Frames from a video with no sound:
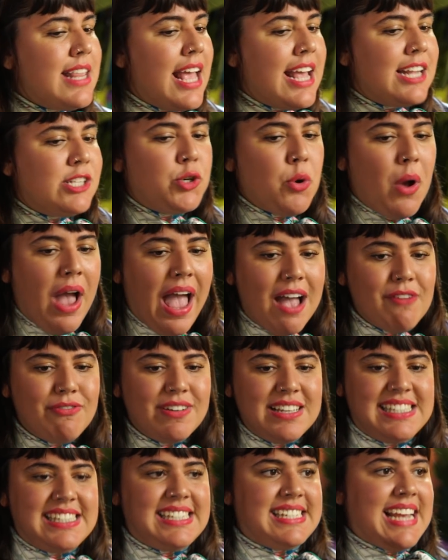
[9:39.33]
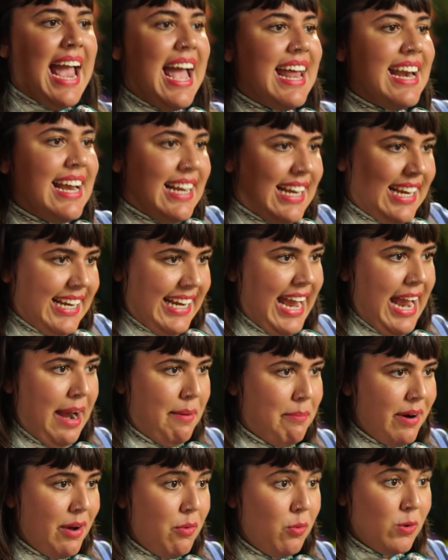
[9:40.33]
and and to have a static
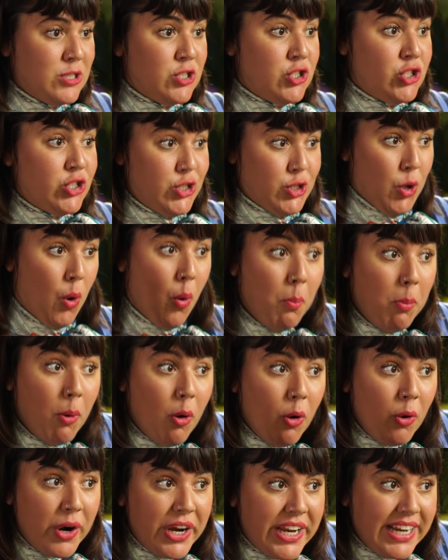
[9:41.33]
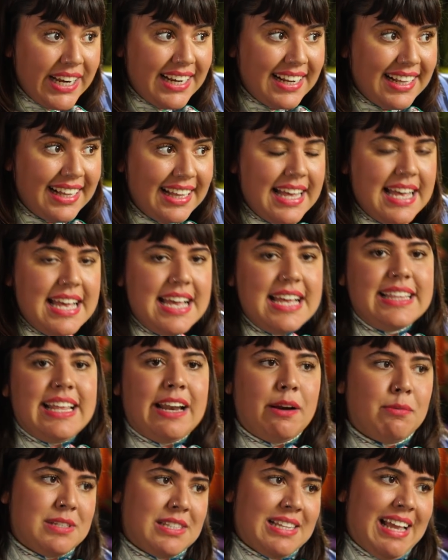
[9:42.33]
camera was so boring. Yeah.
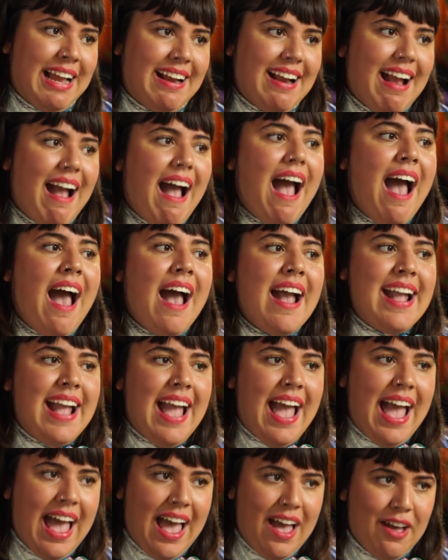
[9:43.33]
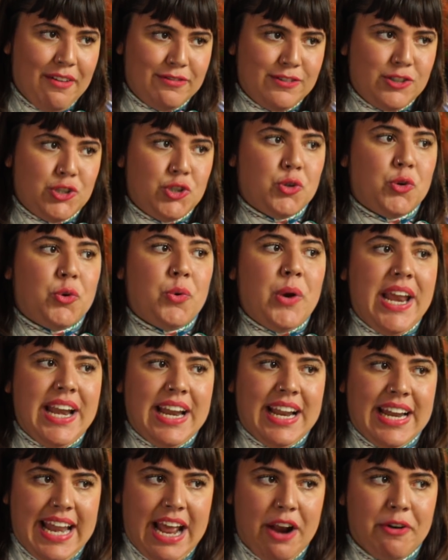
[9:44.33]
That I was like, I have to
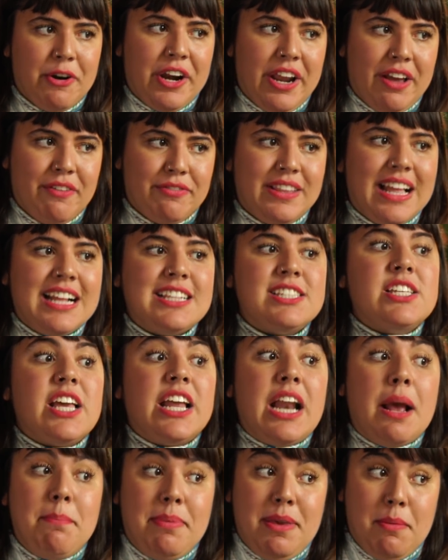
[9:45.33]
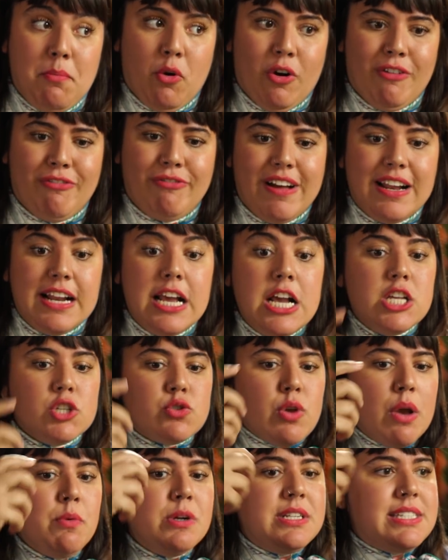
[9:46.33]
create a narrative that's that? gonna be more fun.
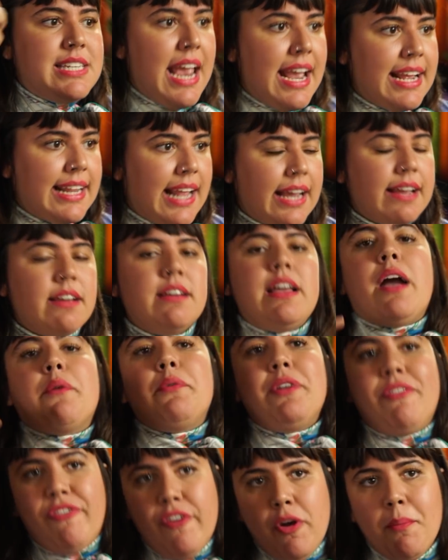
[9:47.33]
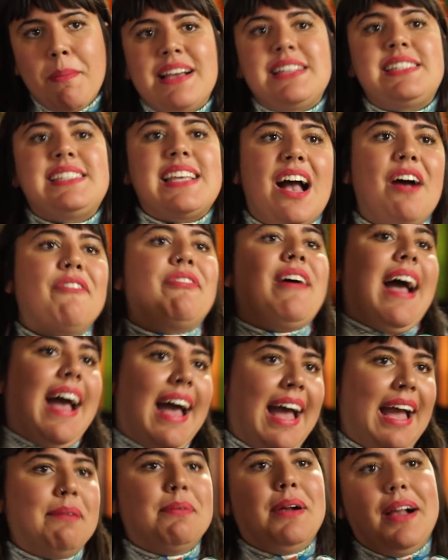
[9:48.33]
So I would take that. I would film myself.
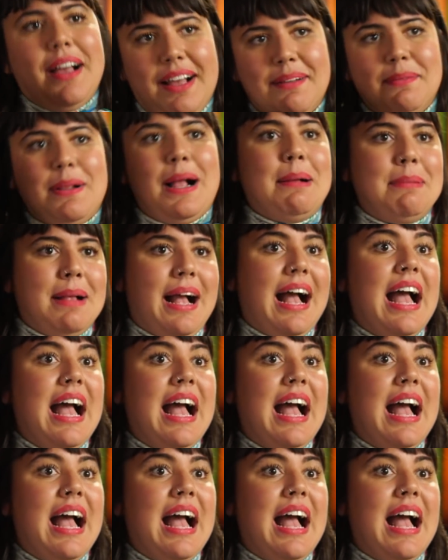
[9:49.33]
Hi, blah blah